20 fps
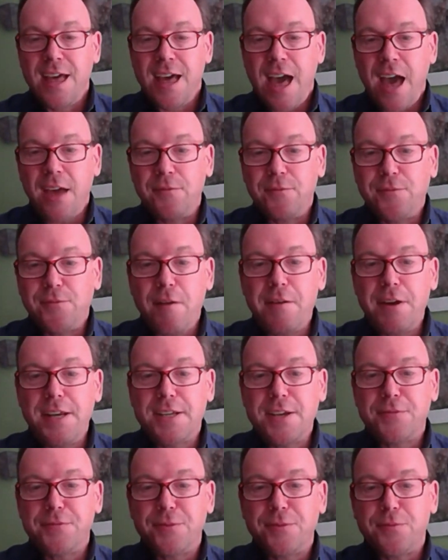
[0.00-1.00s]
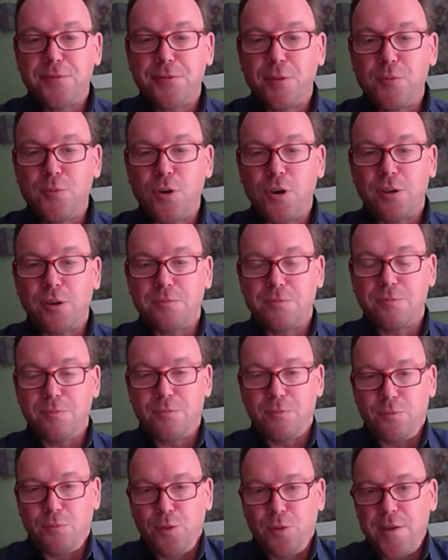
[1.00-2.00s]
and very different from what
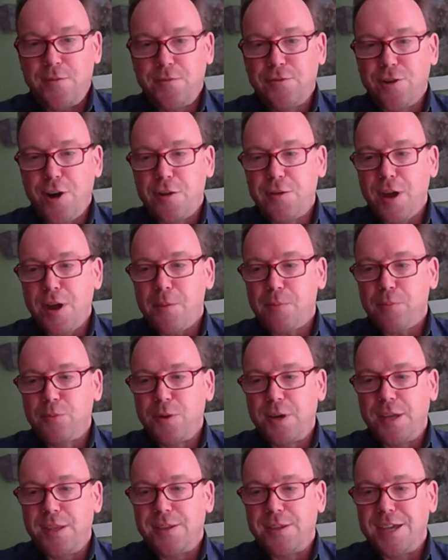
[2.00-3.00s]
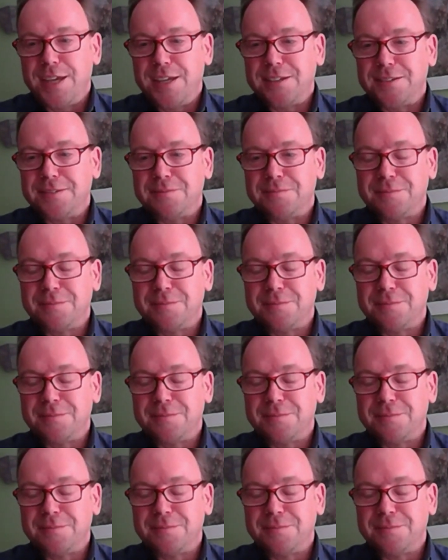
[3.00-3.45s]
we've grown up with in